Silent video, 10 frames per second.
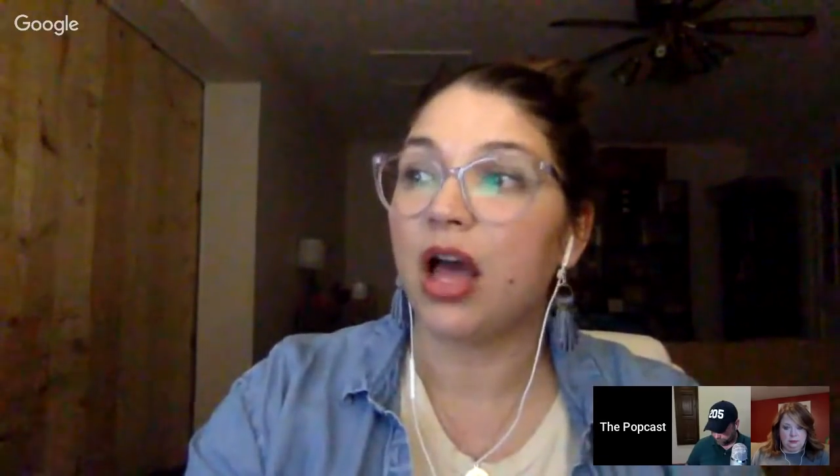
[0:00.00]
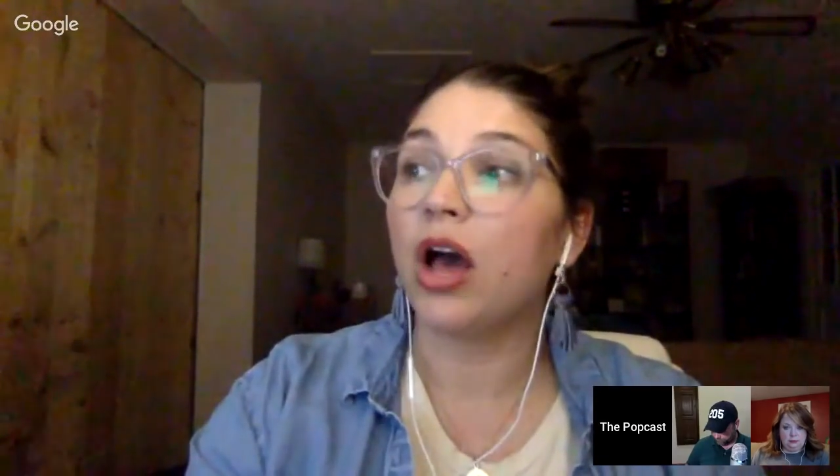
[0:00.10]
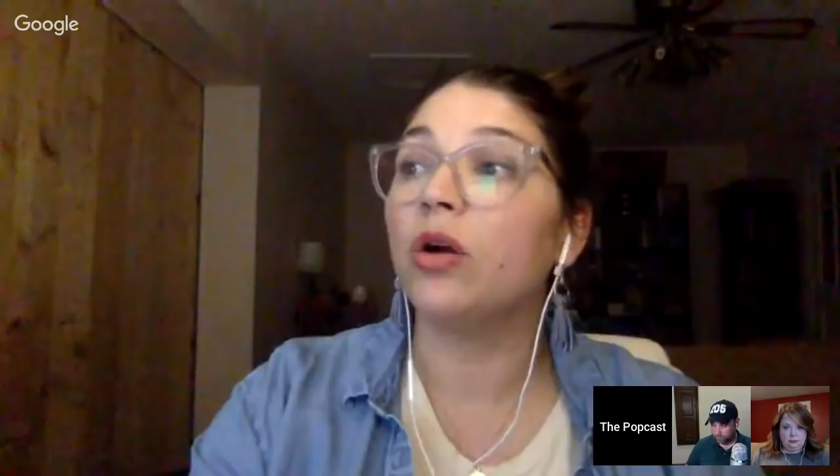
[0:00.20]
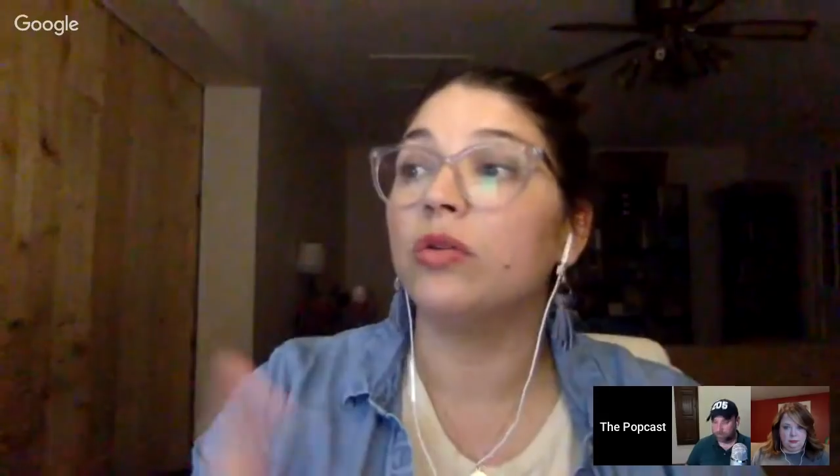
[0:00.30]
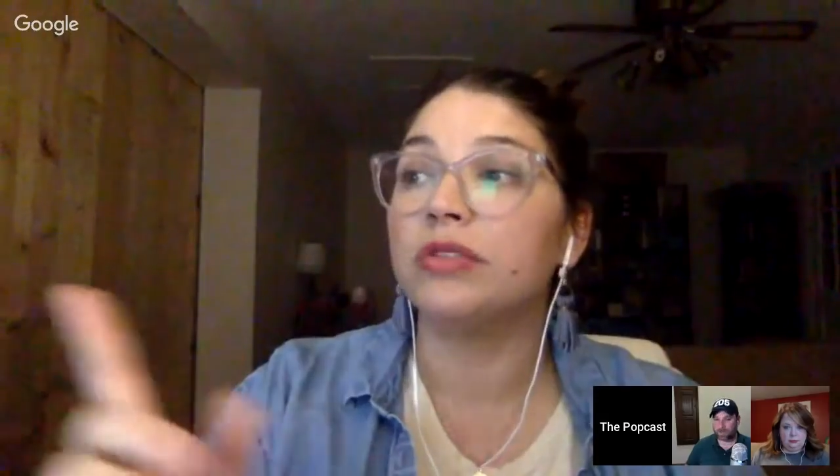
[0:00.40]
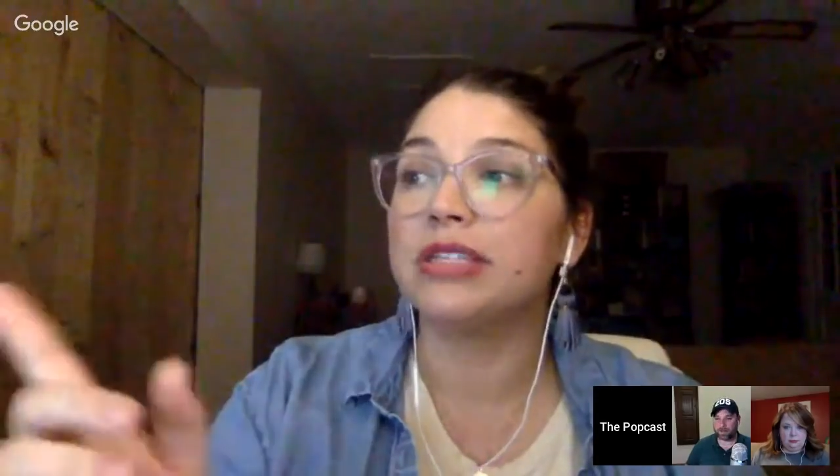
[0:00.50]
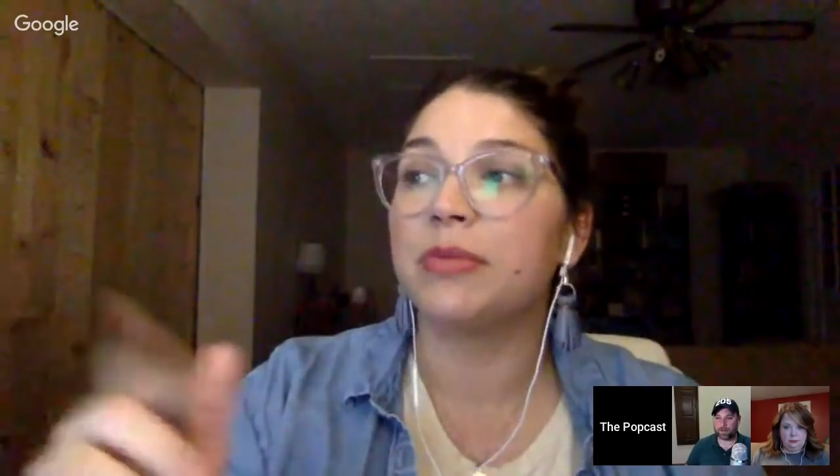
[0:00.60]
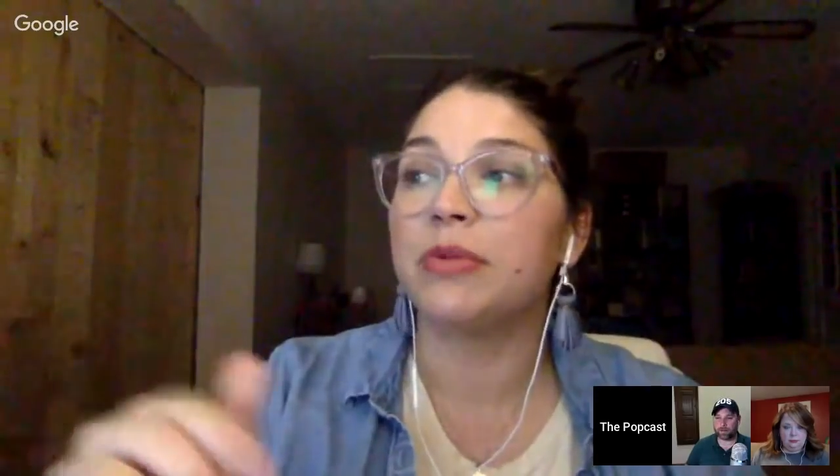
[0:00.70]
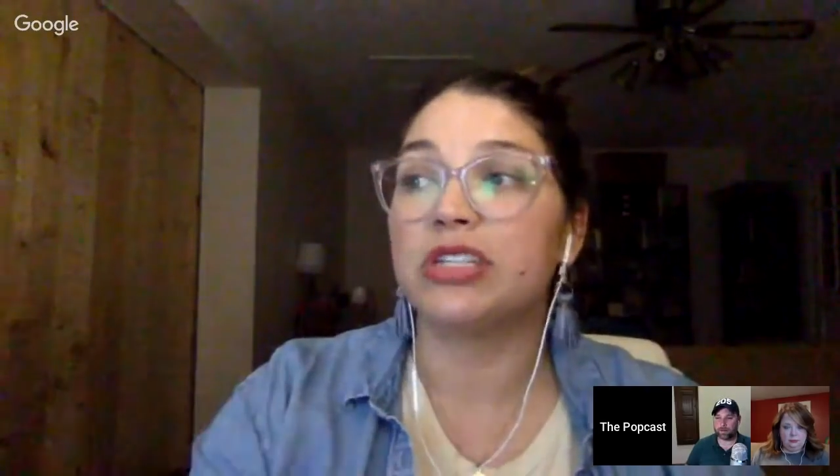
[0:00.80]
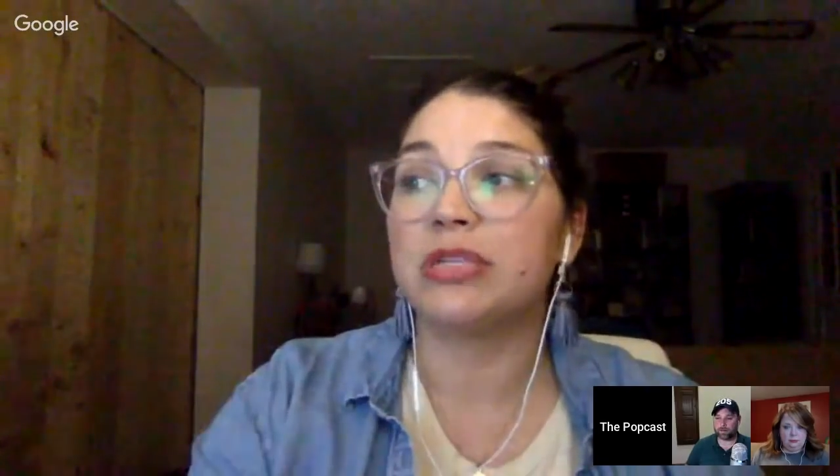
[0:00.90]
Oh,
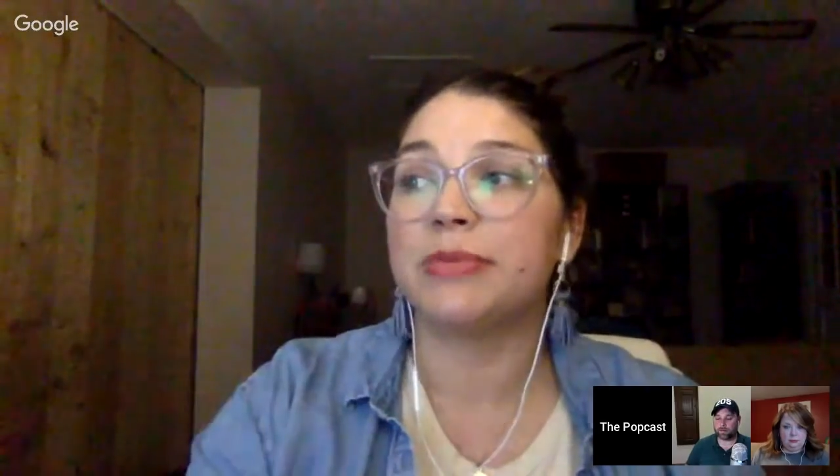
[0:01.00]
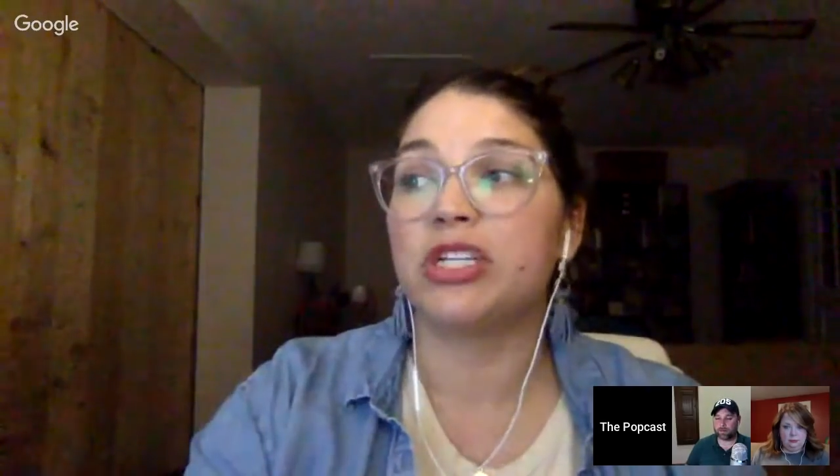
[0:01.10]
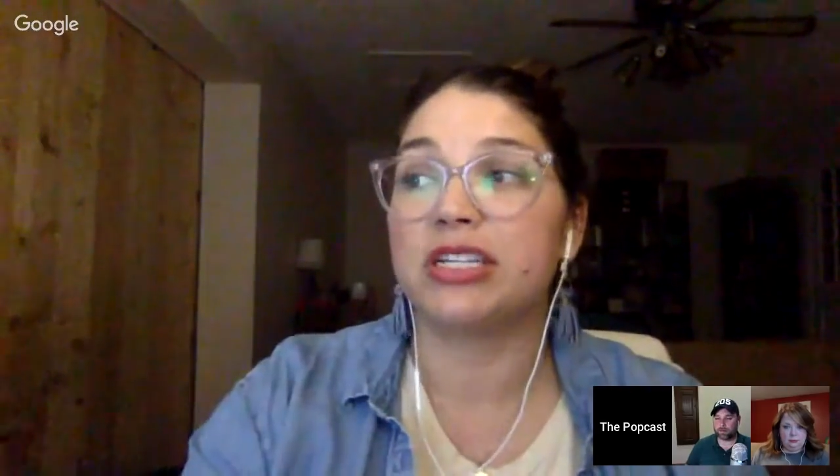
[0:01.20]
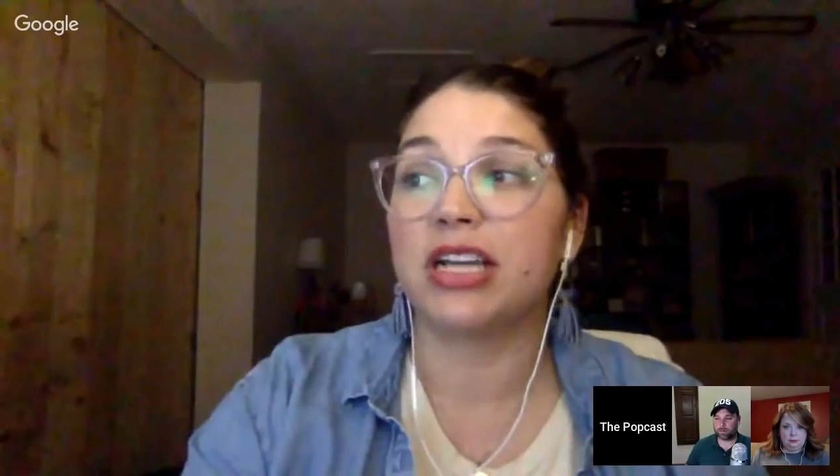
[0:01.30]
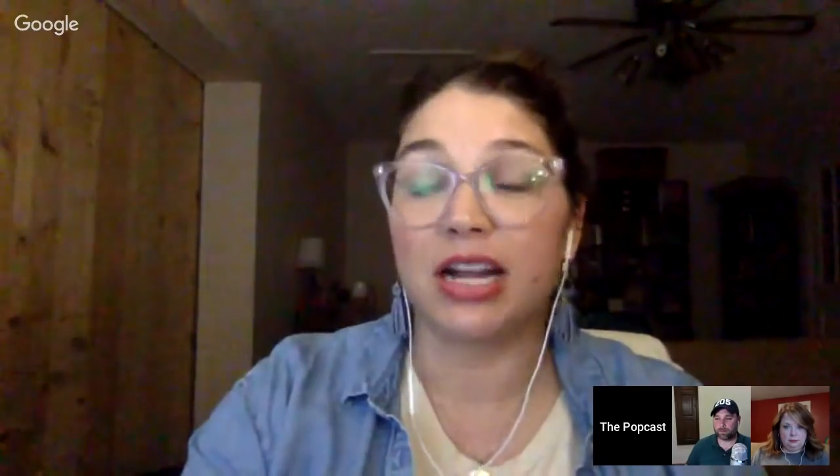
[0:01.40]
someone just mentioned